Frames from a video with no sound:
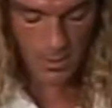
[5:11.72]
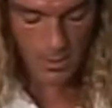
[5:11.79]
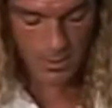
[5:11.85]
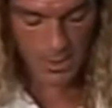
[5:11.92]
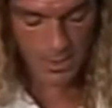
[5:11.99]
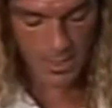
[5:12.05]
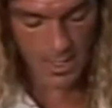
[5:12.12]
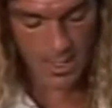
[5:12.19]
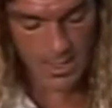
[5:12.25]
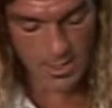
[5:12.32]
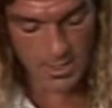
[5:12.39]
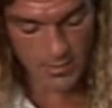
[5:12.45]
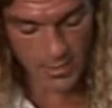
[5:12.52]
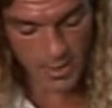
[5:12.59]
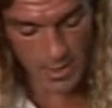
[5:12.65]
See, the
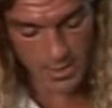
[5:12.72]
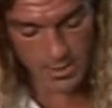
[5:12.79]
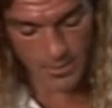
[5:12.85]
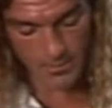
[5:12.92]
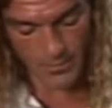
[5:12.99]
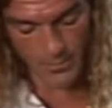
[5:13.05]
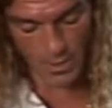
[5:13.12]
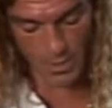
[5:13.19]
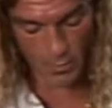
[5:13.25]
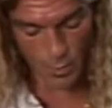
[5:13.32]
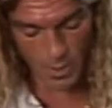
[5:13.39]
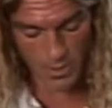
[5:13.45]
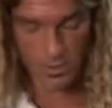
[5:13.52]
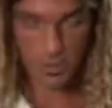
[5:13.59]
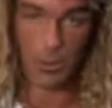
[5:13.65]
easy thing is,
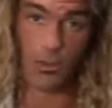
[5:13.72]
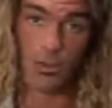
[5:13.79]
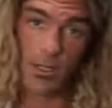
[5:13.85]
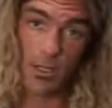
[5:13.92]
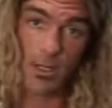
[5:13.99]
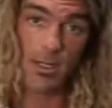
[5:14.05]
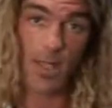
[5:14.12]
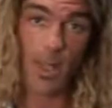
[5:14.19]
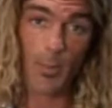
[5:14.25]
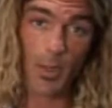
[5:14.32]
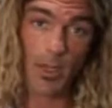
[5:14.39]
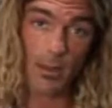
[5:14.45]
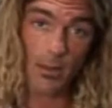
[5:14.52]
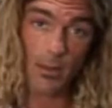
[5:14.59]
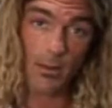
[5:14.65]
once you're using this
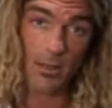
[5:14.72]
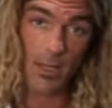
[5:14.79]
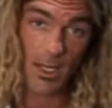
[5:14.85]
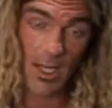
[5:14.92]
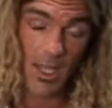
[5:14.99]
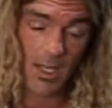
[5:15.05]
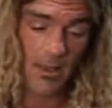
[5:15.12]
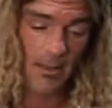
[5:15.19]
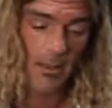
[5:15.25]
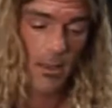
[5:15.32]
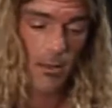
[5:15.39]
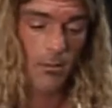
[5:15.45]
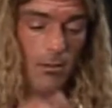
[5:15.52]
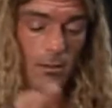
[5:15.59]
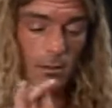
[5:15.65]
tapping technique,
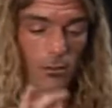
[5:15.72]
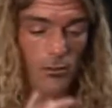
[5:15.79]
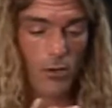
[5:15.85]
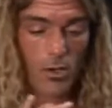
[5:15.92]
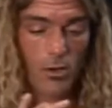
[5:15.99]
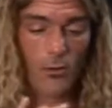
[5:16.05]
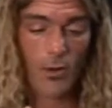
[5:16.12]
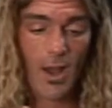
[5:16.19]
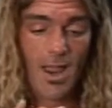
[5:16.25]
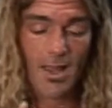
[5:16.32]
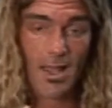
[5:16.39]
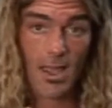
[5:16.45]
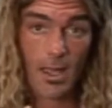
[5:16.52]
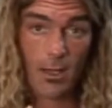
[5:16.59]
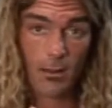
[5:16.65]
for your right
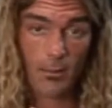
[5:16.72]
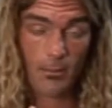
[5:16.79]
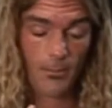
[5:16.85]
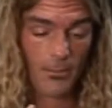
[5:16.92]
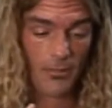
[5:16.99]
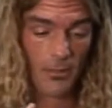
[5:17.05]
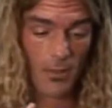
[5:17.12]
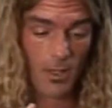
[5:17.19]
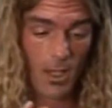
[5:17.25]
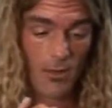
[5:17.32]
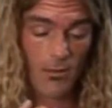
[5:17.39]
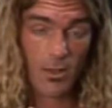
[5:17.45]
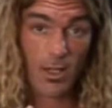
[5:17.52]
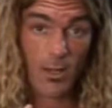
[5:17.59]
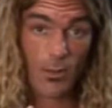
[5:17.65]
hand,
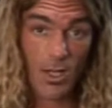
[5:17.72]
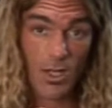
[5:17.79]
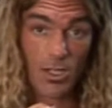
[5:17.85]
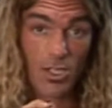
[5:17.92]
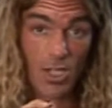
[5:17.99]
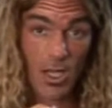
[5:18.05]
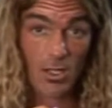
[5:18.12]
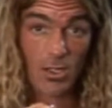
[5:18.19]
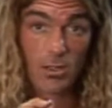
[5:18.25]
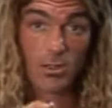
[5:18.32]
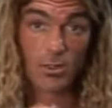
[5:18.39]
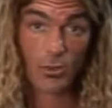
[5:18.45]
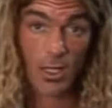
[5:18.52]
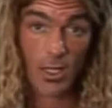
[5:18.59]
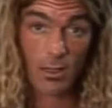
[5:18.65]
every time when I change a
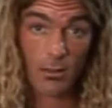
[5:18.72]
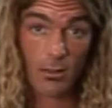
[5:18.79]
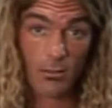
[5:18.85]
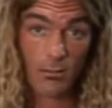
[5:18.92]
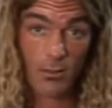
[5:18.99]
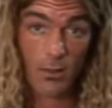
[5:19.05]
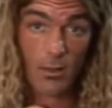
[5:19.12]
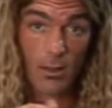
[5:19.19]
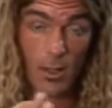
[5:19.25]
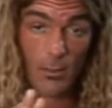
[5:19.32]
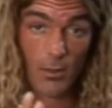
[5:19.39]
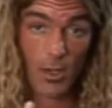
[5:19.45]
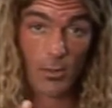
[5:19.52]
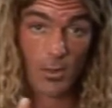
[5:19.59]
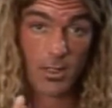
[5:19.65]
string, I'm
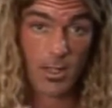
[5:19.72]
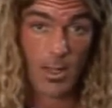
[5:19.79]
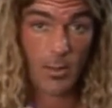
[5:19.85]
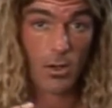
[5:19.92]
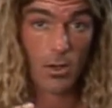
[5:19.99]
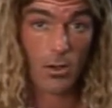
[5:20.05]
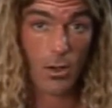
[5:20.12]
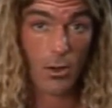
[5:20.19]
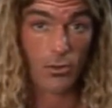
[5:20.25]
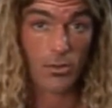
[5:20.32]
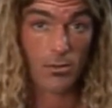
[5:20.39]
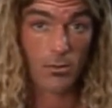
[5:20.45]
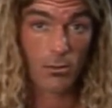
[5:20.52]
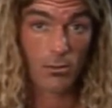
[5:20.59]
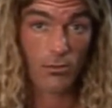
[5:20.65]
going to be tapping a note
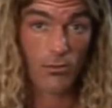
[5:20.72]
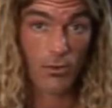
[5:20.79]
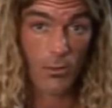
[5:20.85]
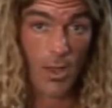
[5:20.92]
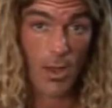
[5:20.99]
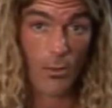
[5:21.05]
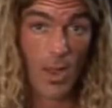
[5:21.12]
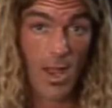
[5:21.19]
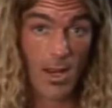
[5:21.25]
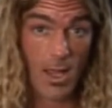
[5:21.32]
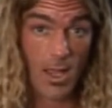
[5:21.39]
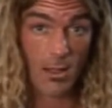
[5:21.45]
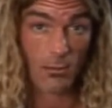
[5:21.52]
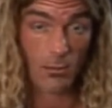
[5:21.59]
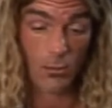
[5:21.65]
from my right
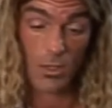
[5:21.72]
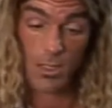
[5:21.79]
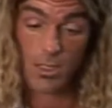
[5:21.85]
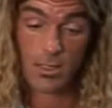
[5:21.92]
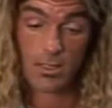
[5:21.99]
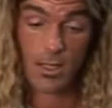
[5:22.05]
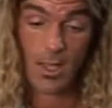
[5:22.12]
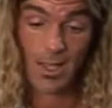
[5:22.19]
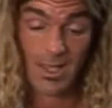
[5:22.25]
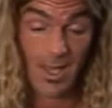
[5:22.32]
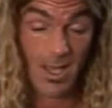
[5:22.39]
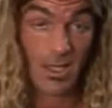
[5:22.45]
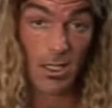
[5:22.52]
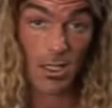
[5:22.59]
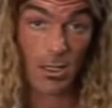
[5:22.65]
hand, which is,
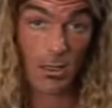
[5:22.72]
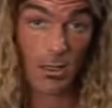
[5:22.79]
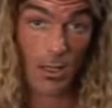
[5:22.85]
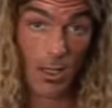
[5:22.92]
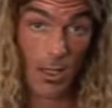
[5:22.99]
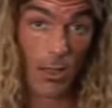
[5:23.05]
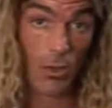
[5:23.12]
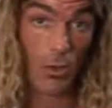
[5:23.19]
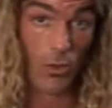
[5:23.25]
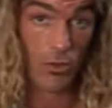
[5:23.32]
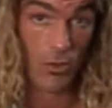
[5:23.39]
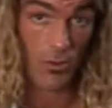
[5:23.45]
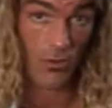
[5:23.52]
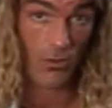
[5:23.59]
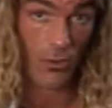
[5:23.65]
again, like I told
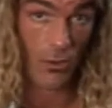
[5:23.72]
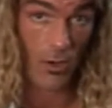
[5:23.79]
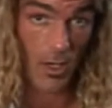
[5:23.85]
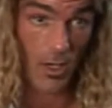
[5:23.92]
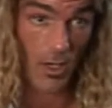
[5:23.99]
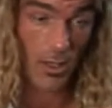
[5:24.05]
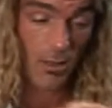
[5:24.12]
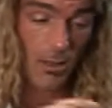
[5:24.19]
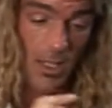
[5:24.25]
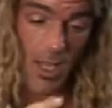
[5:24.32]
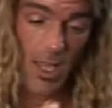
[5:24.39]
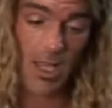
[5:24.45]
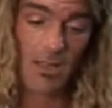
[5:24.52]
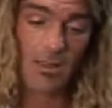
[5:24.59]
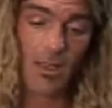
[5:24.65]
you before, the
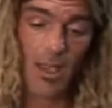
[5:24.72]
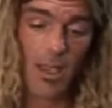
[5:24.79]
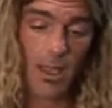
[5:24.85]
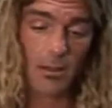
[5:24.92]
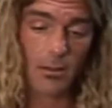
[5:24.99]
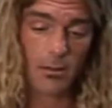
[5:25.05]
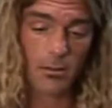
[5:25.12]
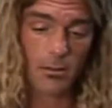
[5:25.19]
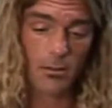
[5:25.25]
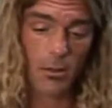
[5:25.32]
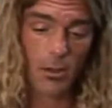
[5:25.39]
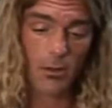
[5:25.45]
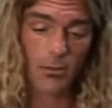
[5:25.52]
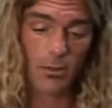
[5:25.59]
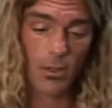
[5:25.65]
indicator
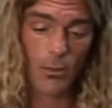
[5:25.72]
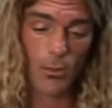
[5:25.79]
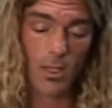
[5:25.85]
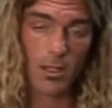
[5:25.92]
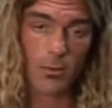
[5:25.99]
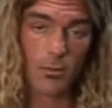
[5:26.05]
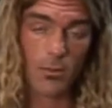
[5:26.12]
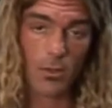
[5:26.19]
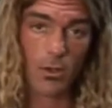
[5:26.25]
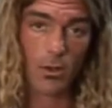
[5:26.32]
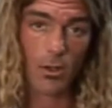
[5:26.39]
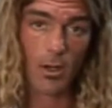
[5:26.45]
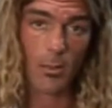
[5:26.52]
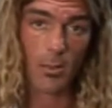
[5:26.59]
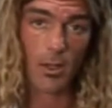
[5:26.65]
of the rhythm you're
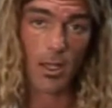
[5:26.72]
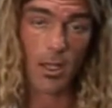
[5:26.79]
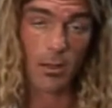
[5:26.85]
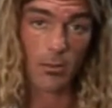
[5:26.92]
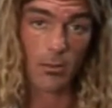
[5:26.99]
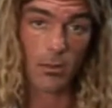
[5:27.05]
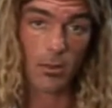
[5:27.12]
going to play.